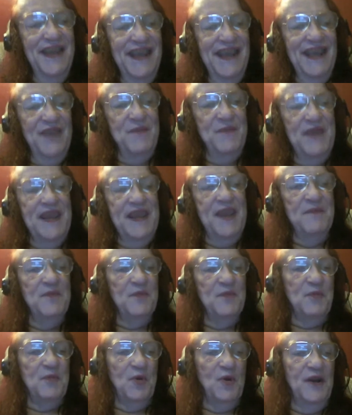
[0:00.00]
He became
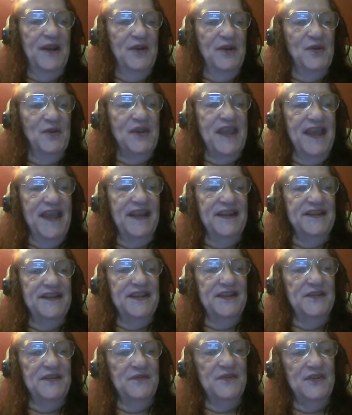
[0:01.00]
the perennial
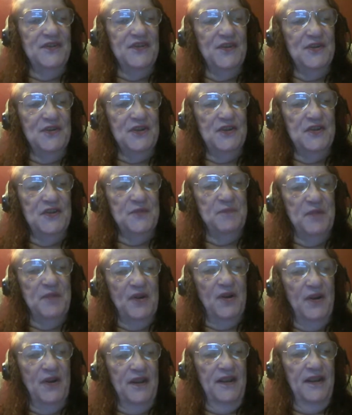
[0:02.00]
candidate of the Socialist
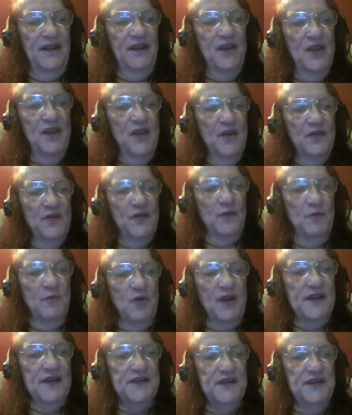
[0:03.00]
Party for
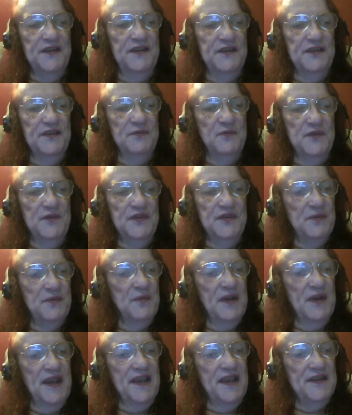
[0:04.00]
president, and when
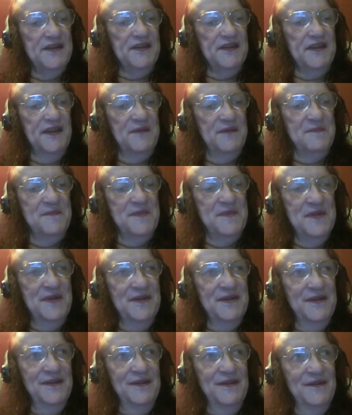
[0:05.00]
someone asked him,
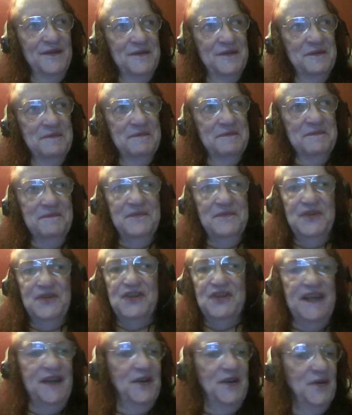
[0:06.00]

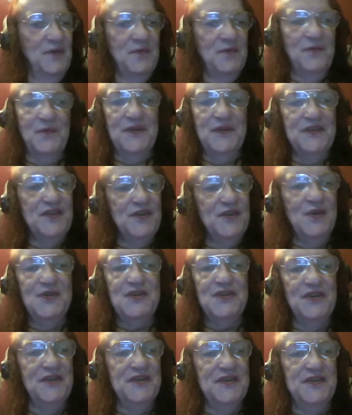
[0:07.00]
Gene, what's
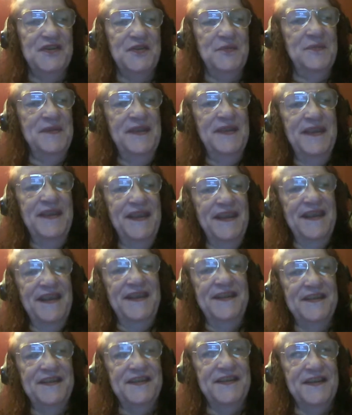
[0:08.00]
socialism?
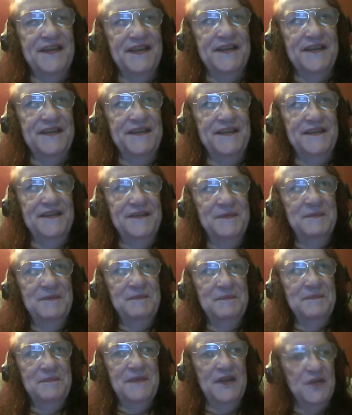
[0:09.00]
He said,
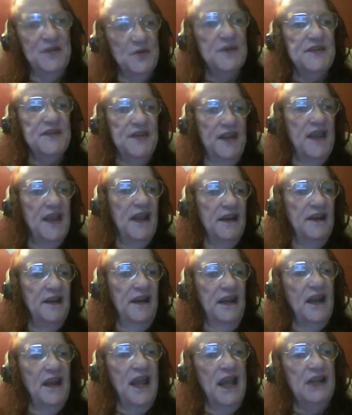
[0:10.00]
it's
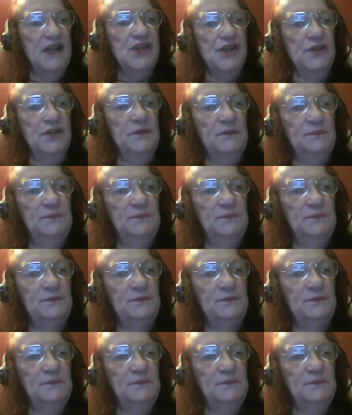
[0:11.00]
Christianity in action.